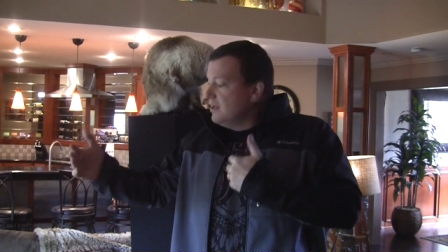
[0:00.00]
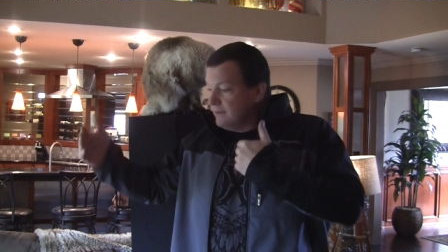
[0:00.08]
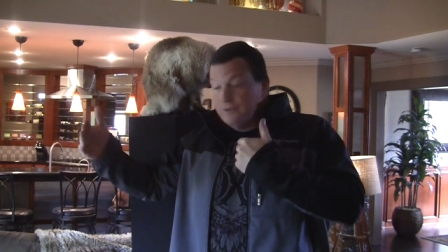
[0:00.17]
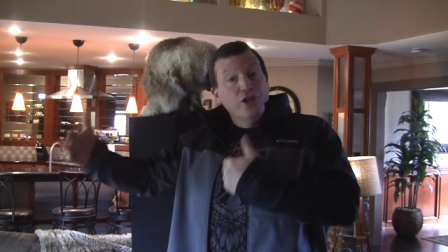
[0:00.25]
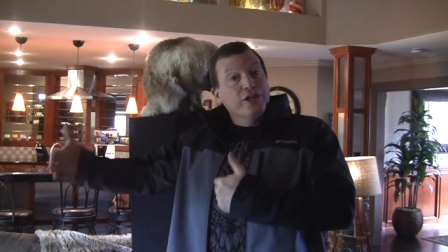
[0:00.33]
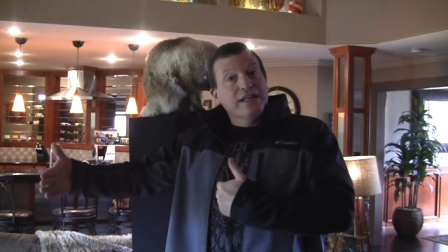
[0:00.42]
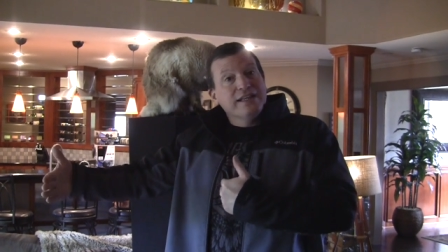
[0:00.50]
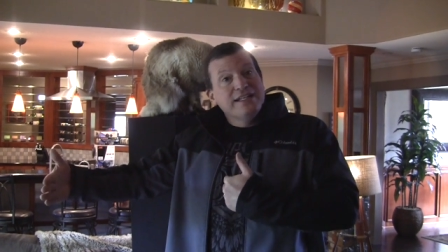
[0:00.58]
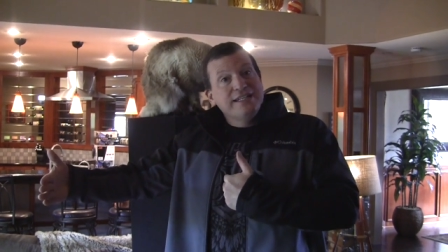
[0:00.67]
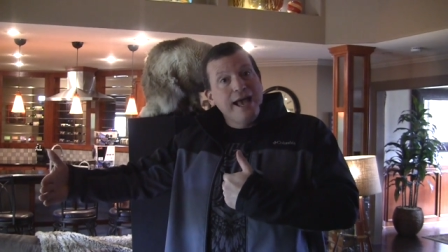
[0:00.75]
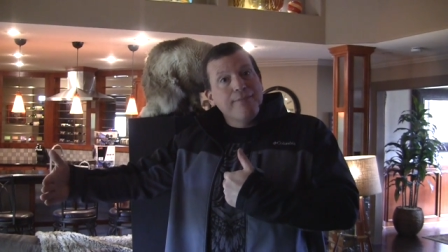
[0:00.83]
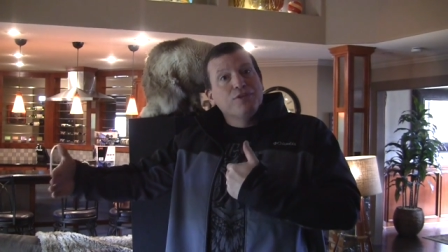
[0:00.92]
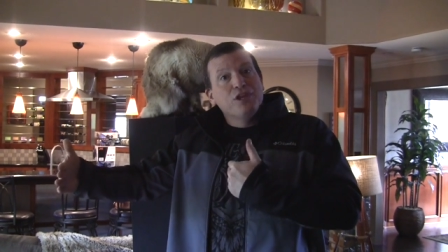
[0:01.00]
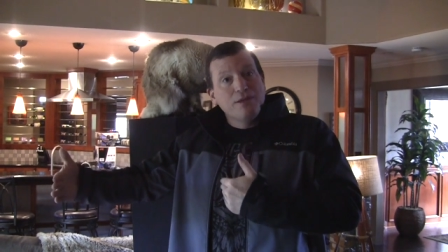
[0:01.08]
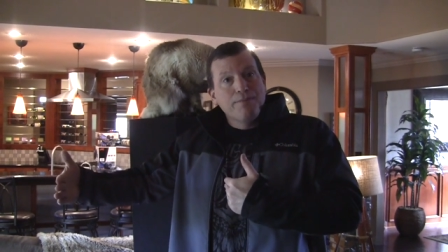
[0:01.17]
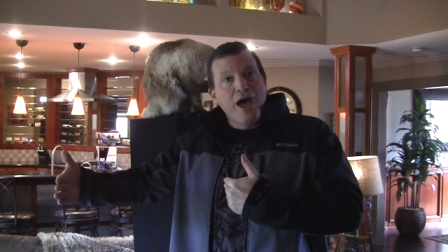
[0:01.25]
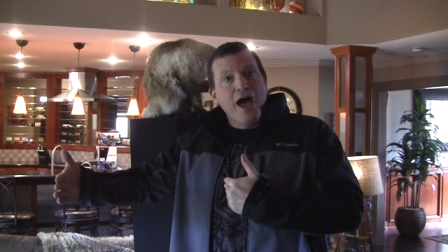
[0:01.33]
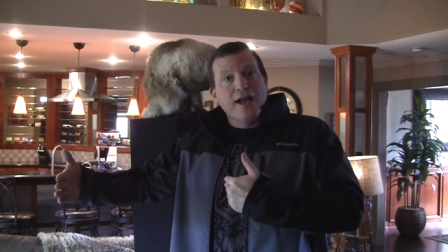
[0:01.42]
Look at the depth of the
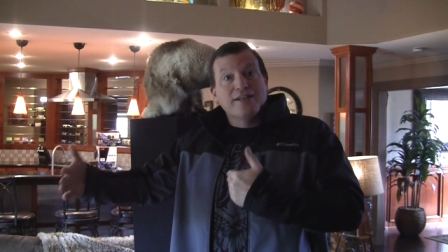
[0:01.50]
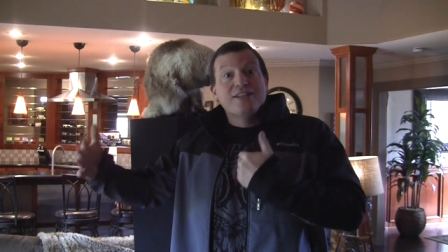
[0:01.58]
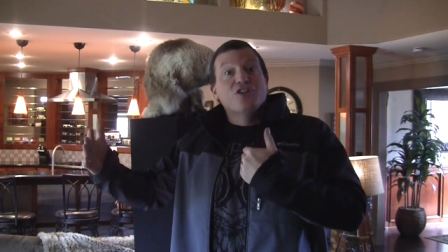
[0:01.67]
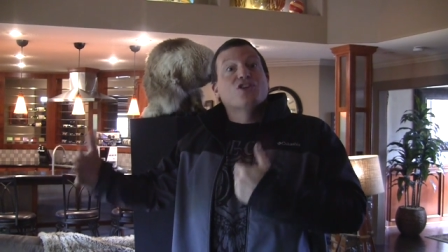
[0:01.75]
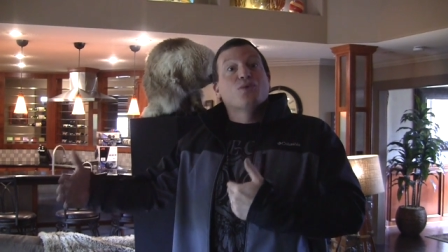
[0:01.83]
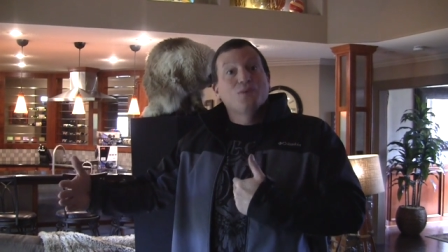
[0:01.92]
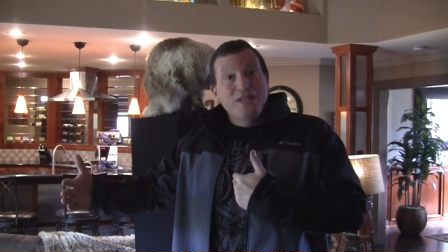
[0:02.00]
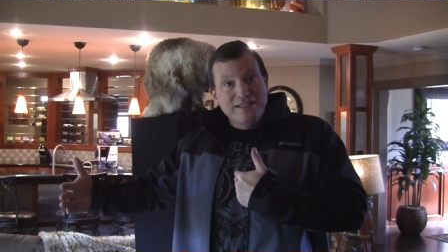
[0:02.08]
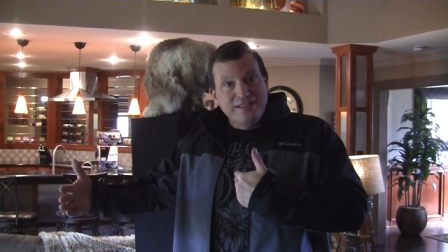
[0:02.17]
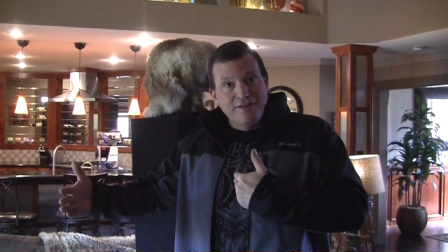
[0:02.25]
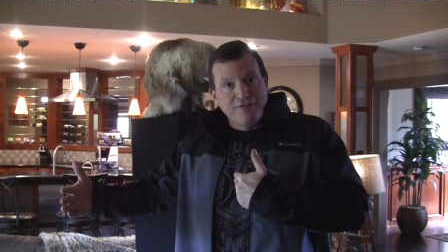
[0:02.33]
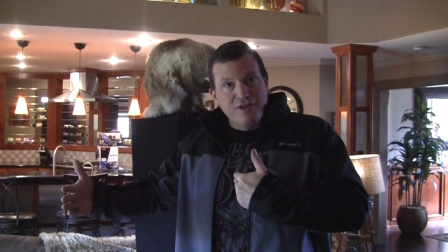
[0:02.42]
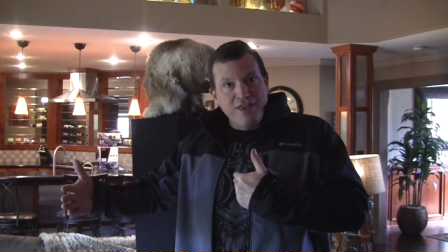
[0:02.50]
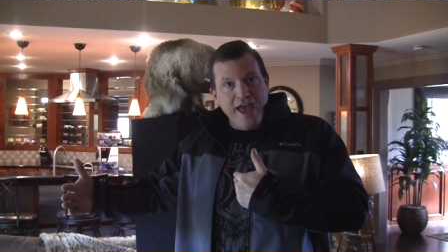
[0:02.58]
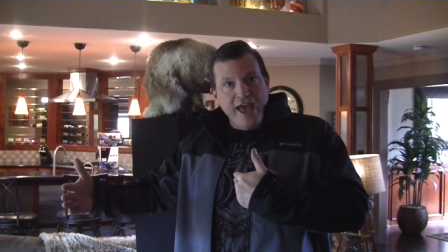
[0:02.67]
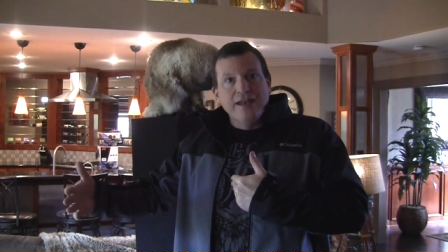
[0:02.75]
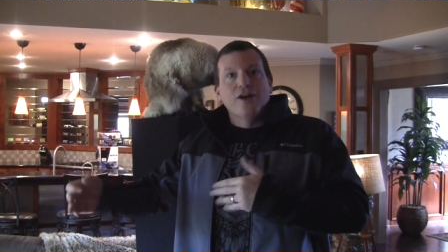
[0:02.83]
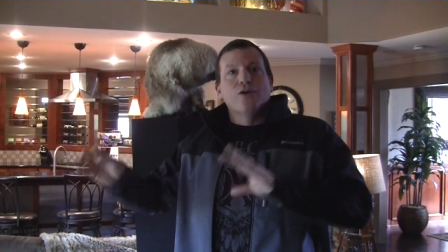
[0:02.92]
box. There's a reason for
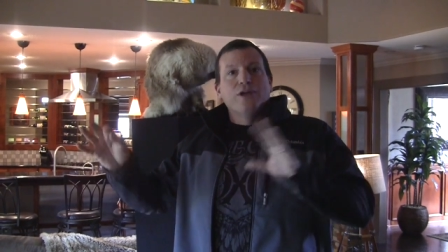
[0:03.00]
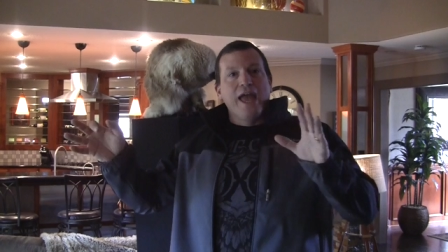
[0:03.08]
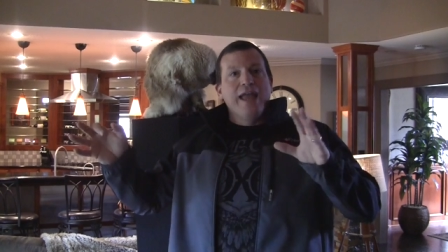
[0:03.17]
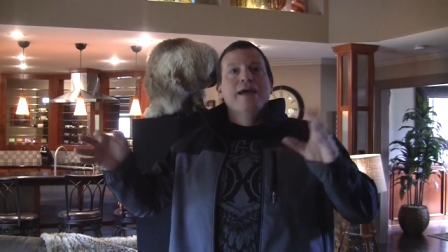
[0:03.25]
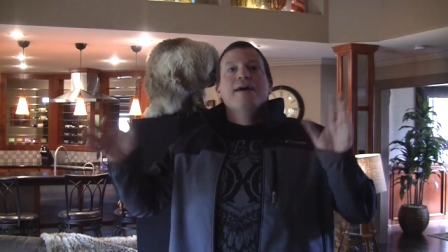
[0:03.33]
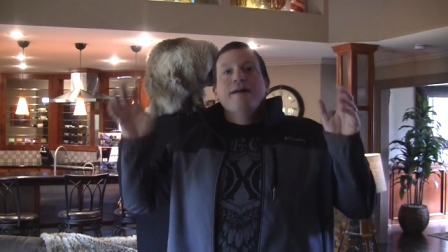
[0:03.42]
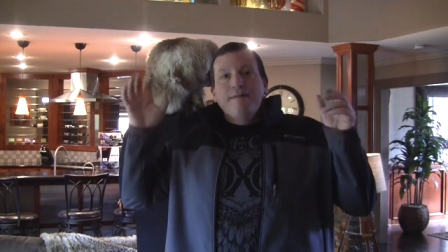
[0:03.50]
that, okay?